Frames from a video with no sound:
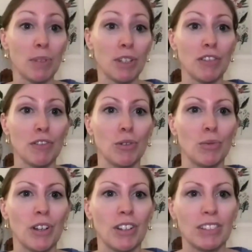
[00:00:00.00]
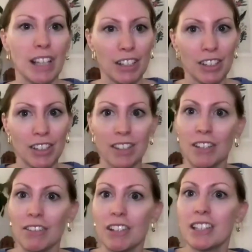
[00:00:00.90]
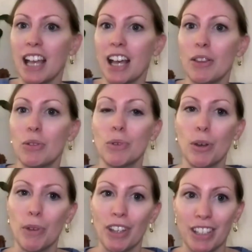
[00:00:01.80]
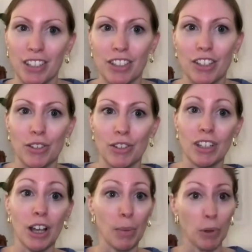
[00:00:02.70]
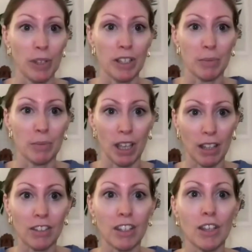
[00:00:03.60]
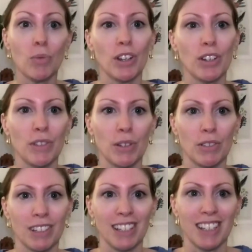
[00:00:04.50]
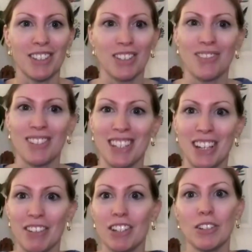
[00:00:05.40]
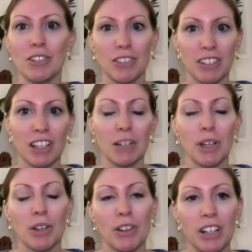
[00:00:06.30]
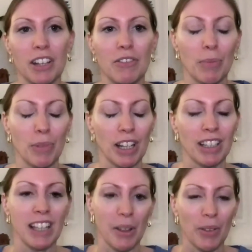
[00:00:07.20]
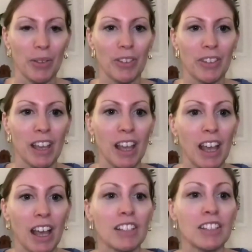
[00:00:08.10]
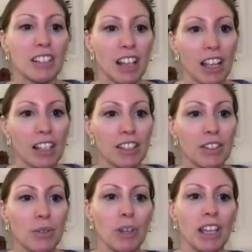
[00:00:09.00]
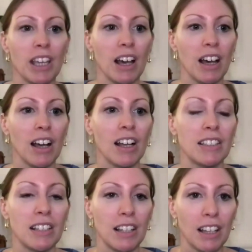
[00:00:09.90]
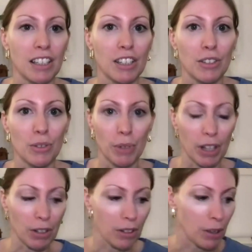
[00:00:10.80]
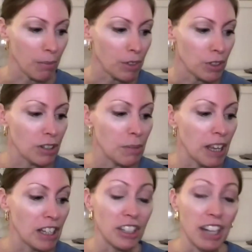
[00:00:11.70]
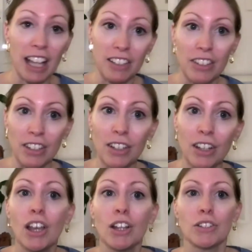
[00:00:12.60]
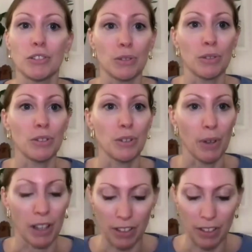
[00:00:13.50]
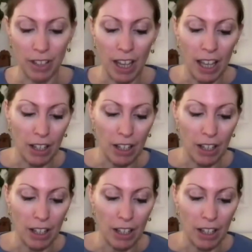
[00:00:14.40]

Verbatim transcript: A Material World Lecture Series at the Warburg Institute. I'm Louisa McKenzie, one of the organisers of the series, alongside my colleague Rembrandt Duits. Tonight, we are delighted to welcome Dr. Ben Jackson to talk to us.